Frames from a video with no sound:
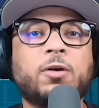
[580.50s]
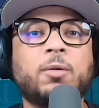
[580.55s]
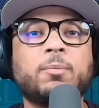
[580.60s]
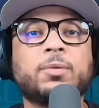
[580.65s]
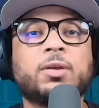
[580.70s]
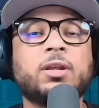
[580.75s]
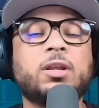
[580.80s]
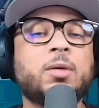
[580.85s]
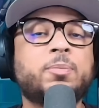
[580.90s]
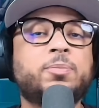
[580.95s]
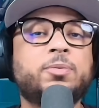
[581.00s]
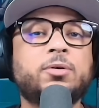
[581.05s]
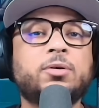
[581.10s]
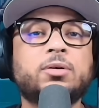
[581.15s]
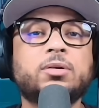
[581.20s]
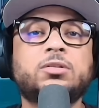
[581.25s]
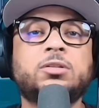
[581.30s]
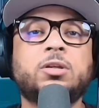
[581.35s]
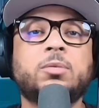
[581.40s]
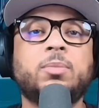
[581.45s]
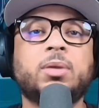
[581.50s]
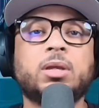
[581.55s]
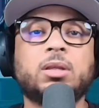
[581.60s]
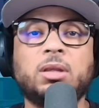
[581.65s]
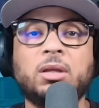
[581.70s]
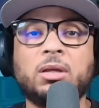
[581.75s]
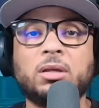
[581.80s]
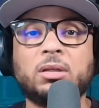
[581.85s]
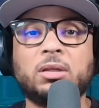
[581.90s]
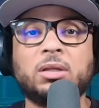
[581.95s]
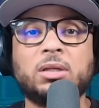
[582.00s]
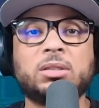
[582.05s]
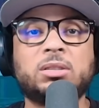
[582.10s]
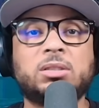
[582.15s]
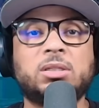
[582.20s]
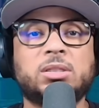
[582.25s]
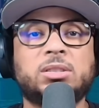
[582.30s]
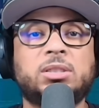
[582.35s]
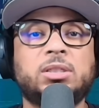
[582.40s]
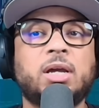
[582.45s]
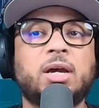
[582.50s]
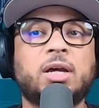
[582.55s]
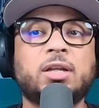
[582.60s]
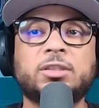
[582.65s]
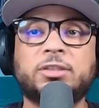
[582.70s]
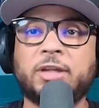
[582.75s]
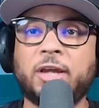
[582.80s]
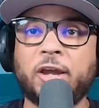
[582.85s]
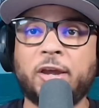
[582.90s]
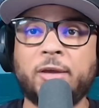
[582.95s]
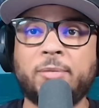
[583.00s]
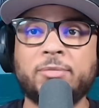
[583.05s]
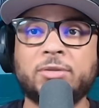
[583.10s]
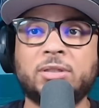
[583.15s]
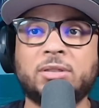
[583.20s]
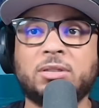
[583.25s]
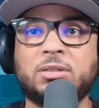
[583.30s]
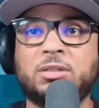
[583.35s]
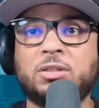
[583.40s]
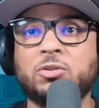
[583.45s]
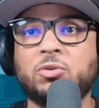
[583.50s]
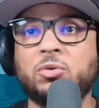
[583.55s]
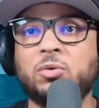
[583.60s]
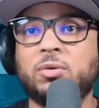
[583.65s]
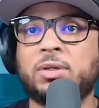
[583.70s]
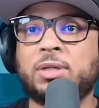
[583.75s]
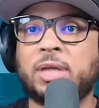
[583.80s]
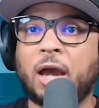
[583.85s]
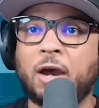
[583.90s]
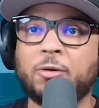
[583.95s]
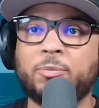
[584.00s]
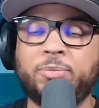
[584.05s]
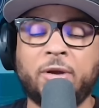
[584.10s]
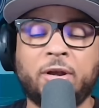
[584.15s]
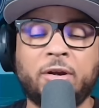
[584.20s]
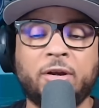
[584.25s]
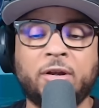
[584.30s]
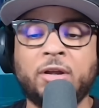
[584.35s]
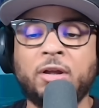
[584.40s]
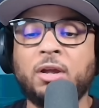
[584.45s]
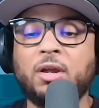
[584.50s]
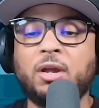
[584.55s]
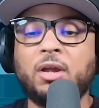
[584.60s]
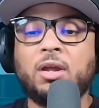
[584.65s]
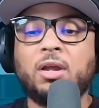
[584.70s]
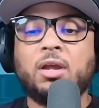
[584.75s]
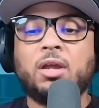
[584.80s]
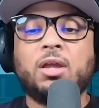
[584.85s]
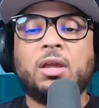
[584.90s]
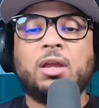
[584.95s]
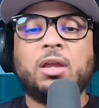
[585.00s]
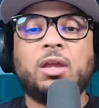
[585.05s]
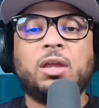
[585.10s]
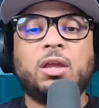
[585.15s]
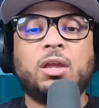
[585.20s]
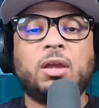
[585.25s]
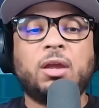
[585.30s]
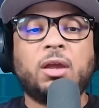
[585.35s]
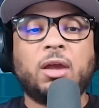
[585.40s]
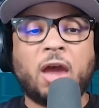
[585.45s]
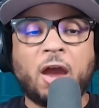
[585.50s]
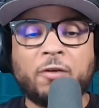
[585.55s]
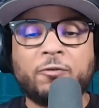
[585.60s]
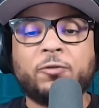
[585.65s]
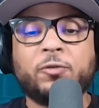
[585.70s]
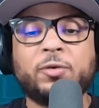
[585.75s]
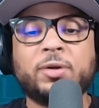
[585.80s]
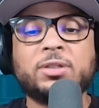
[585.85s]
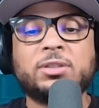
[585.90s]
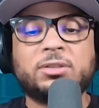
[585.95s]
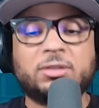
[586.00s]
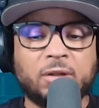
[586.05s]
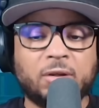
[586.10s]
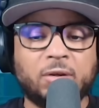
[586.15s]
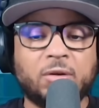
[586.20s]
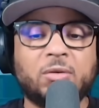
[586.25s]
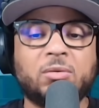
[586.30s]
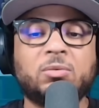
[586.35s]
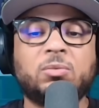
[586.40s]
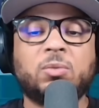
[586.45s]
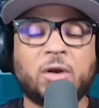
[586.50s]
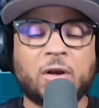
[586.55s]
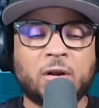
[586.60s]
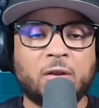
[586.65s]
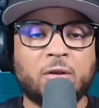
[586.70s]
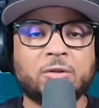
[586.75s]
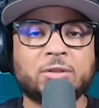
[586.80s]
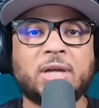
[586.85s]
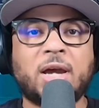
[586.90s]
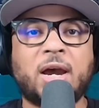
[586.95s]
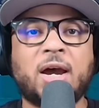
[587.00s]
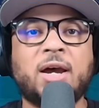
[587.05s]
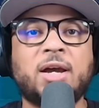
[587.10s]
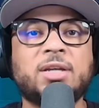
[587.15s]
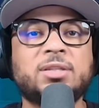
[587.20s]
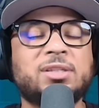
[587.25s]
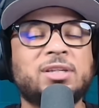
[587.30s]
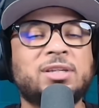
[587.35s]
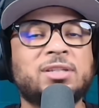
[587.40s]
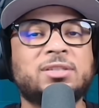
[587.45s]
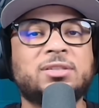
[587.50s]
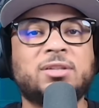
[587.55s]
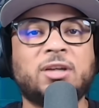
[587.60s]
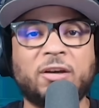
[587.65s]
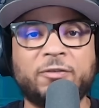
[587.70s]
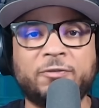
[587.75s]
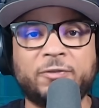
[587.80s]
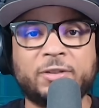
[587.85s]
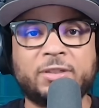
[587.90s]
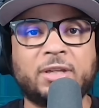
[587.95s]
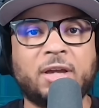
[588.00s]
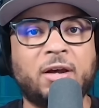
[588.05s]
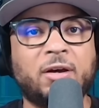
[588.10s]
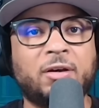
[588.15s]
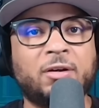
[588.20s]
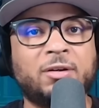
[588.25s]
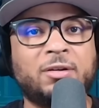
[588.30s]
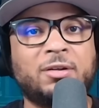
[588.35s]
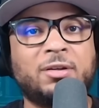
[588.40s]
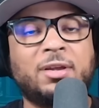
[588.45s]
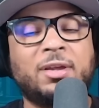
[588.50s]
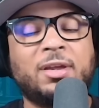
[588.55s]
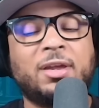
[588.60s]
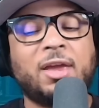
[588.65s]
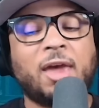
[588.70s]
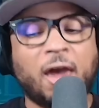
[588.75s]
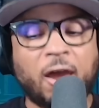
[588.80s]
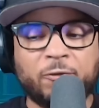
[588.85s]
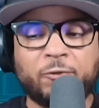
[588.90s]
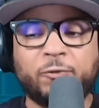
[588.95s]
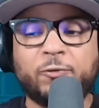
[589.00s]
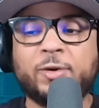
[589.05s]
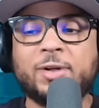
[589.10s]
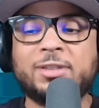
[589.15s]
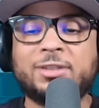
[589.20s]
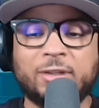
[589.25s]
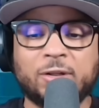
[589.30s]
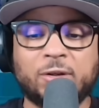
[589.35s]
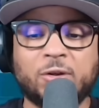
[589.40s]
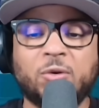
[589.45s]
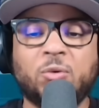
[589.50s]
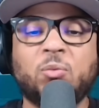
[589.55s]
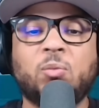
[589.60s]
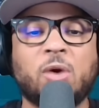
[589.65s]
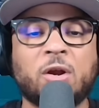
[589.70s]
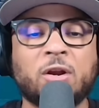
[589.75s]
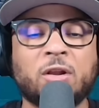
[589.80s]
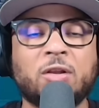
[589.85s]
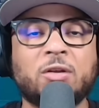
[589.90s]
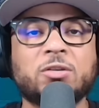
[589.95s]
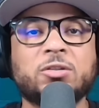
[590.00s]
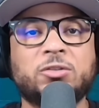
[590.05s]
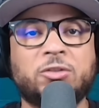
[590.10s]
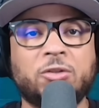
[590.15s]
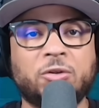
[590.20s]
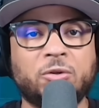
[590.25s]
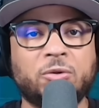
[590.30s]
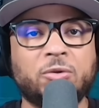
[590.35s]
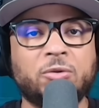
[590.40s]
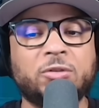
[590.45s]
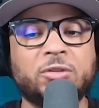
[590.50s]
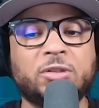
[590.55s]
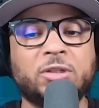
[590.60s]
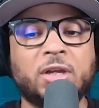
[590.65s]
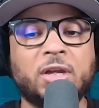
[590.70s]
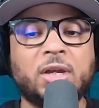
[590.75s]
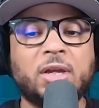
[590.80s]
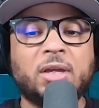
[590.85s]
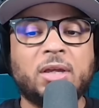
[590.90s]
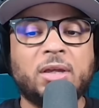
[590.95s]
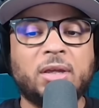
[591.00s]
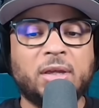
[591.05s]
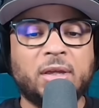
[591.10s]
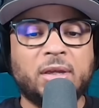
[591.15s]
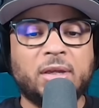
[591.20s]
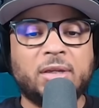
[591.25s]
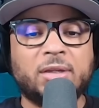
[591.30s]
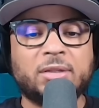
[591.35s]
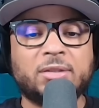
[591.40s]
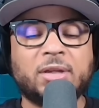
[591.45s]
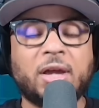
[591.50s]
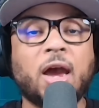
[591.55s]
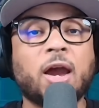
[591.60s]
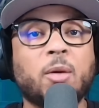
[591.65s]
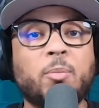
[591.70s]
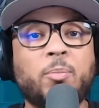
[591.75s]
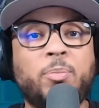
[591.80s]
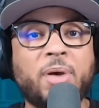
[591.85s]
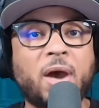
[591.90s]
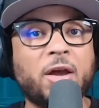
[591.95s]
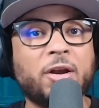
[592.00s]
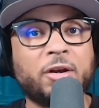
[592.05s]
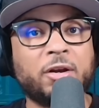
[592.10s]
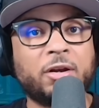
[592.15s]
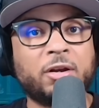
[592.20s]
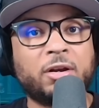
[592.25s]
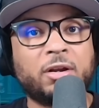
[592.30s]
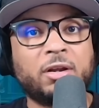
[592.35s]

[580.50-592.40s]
Knipple to McNeely to Sion James to Kalkbrenner, every single one of those guys is tough as hell. Every single one of those dudes is a competitor